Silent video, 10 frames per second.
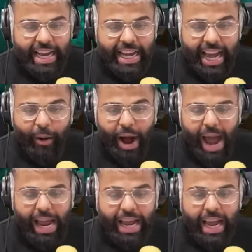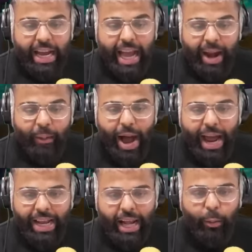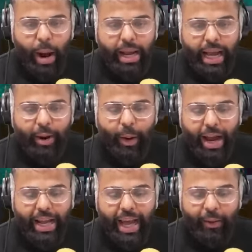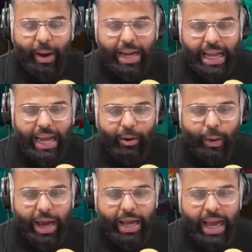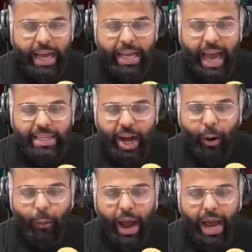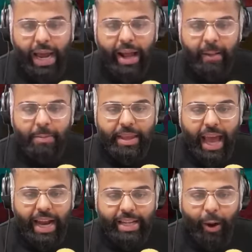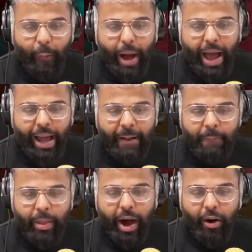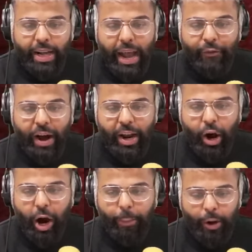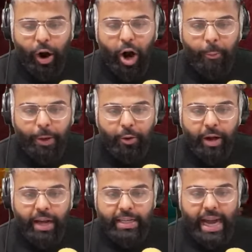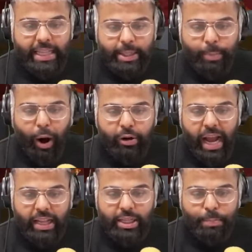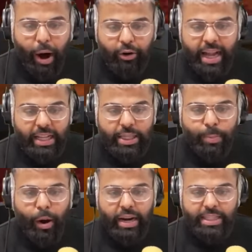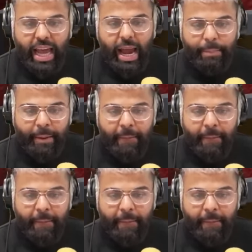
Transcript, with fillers: Get away! Get away! Get away! Get away! Get away! Get away! Get away! Get away! Okay, fine. I'll help you. I'll help you. Take this boat. Take this boat. Take this boat and escape. Help!